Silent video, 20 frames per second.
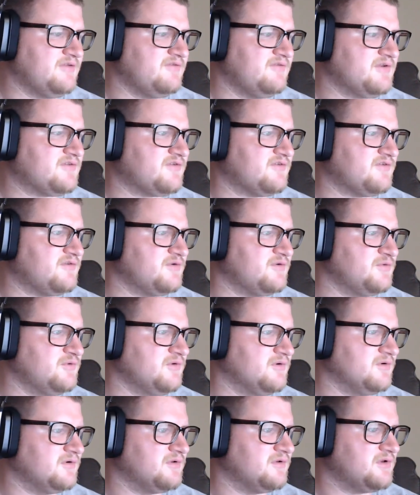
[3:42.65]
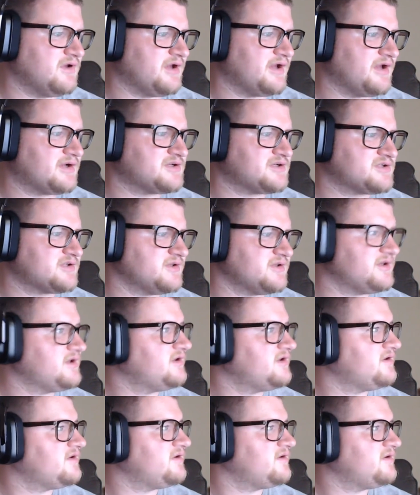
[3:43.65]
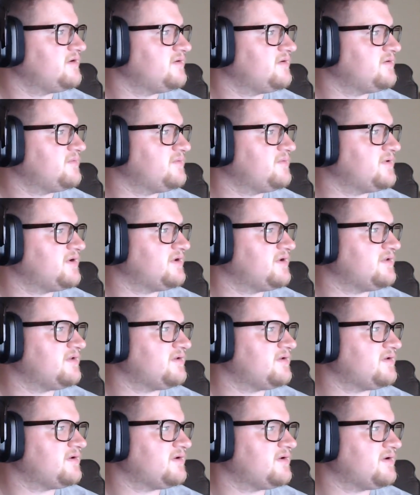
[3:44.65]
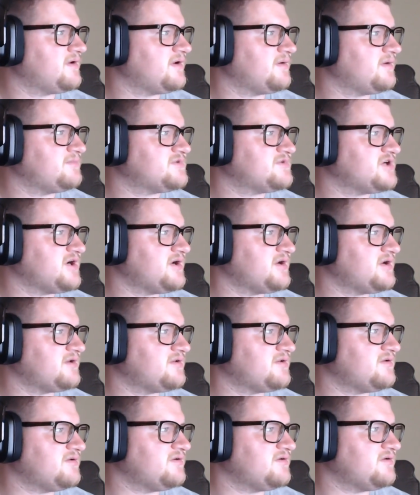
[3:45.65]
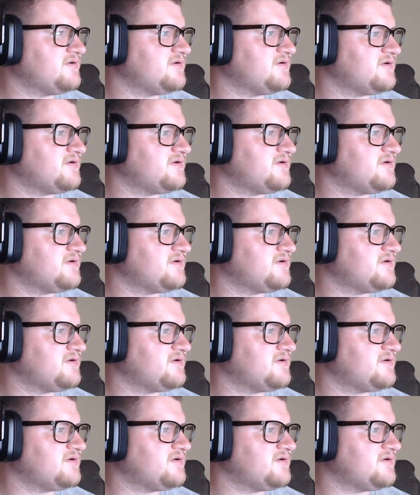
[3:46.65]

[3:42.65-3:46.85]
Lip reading: it's dual, actually, but I'm trying to.